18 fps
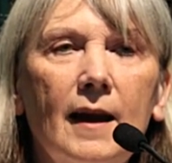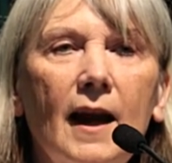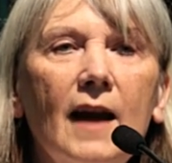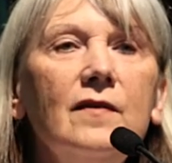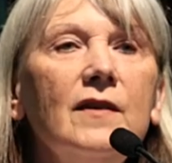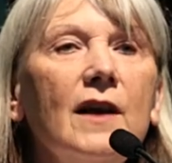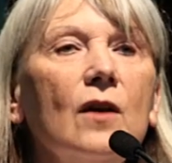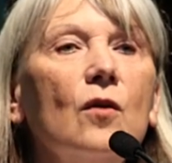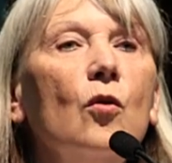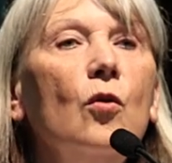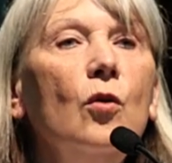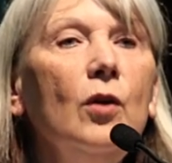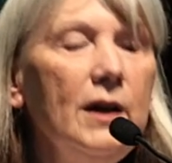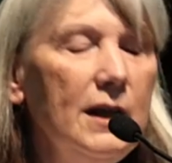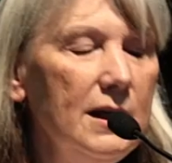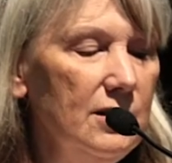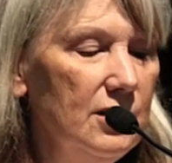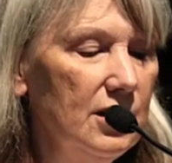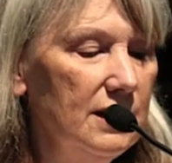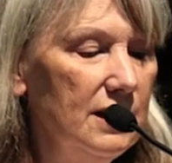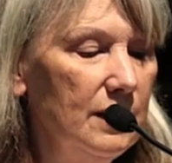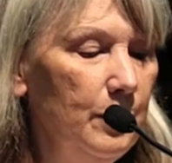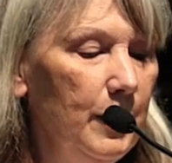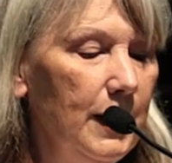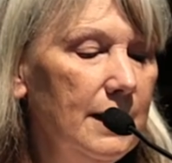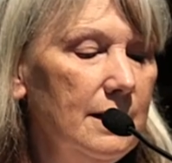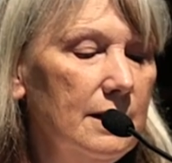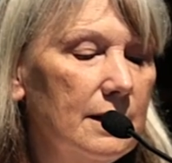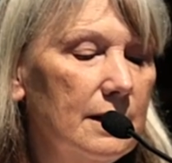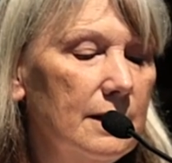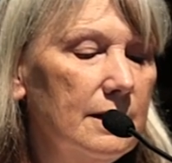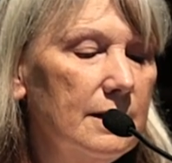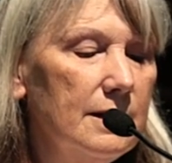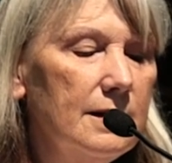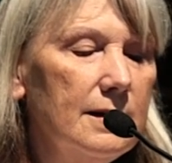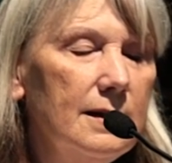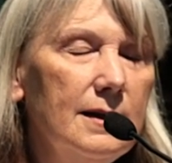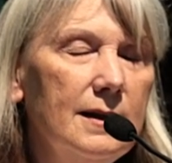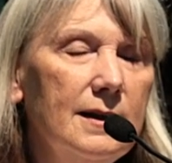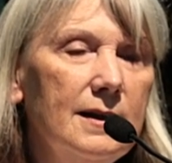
and they're all interdependent,